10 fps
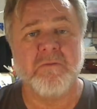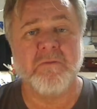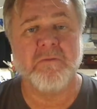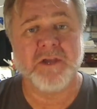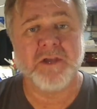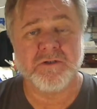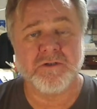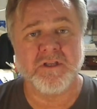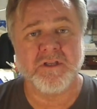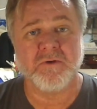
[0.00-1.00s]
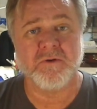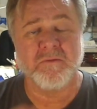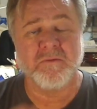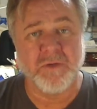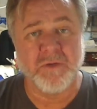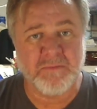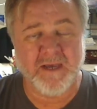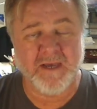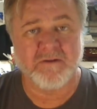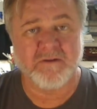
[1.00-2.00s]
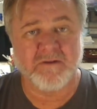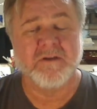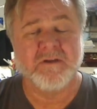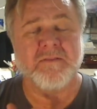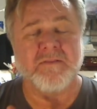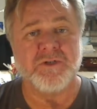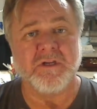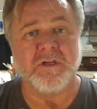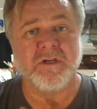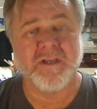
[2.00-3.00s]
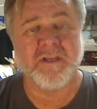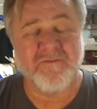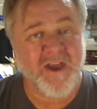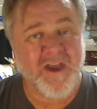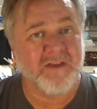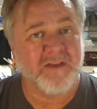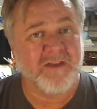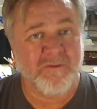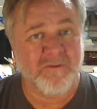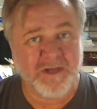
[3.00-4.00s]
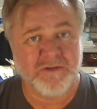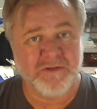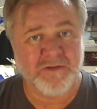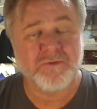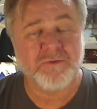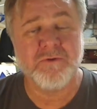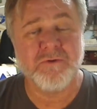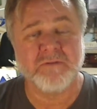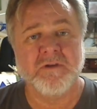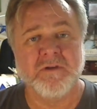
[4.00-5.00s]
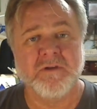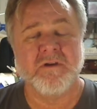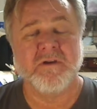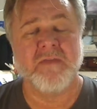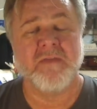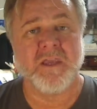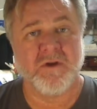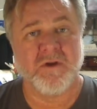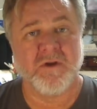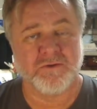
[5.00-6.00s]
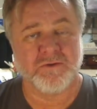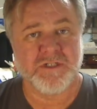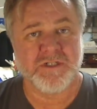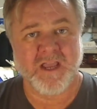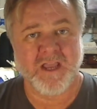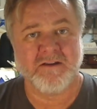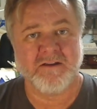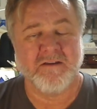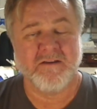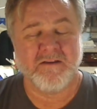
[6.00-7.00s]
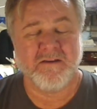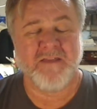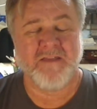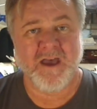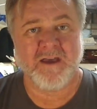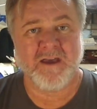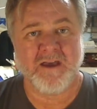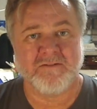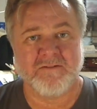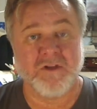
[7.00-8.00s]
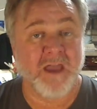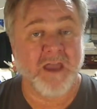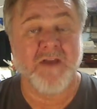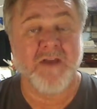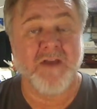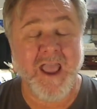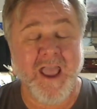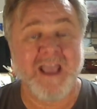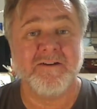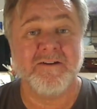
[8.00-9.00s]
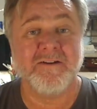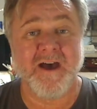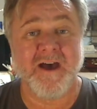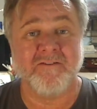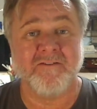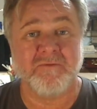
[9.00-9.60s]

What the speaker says: to make sure that you can put them together, that you can convey information through them, and that you understand that. And I've